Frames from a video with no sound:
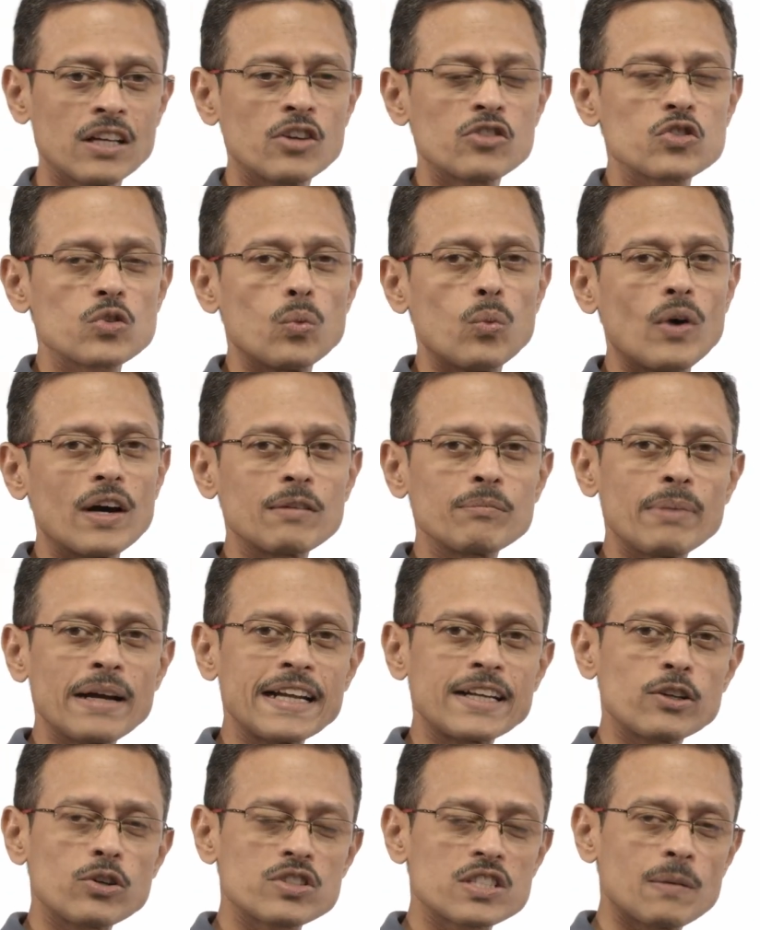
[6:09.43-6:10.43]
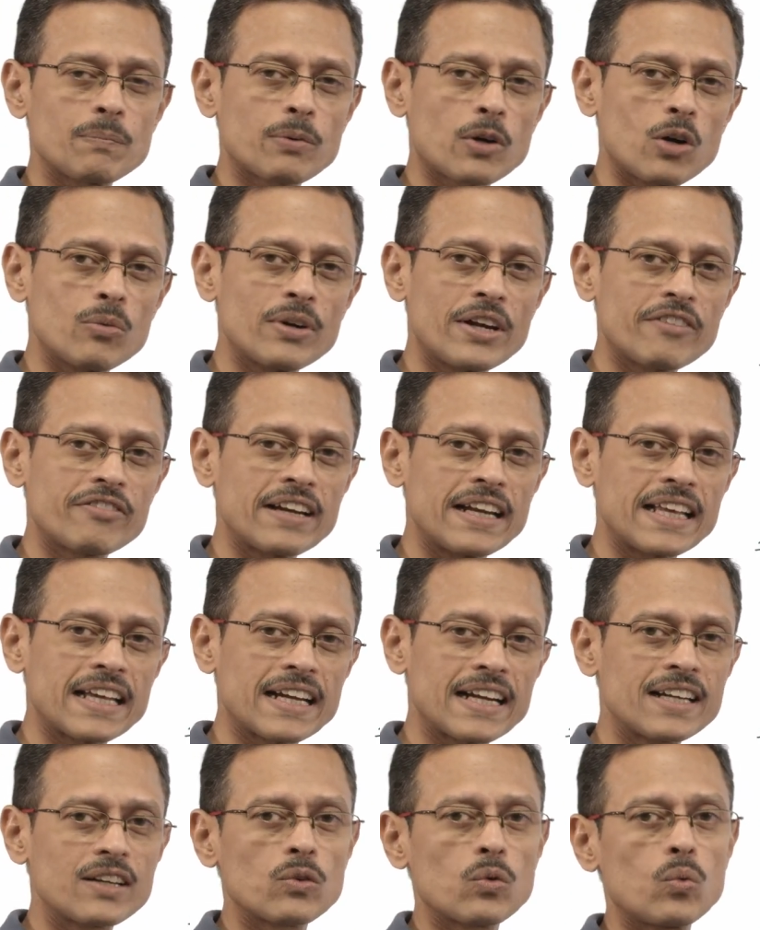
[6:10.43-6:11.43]
So 1 by 2 is the probability of getting a
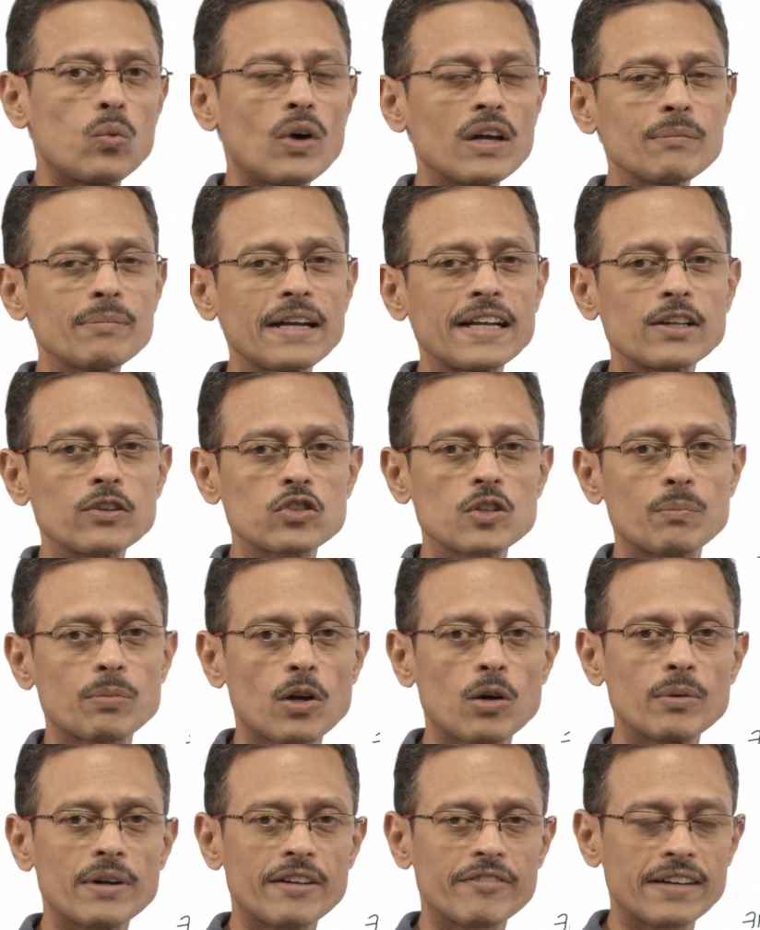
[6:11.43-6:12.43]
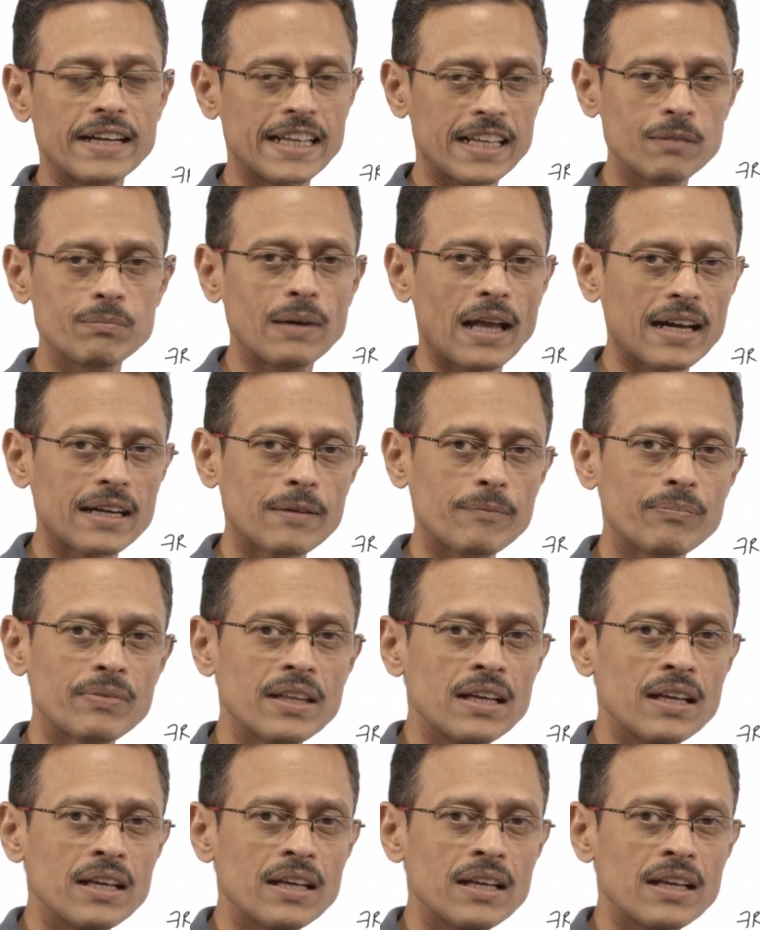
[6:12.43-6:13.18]
red. 1 by 2 is the probability of getting a black.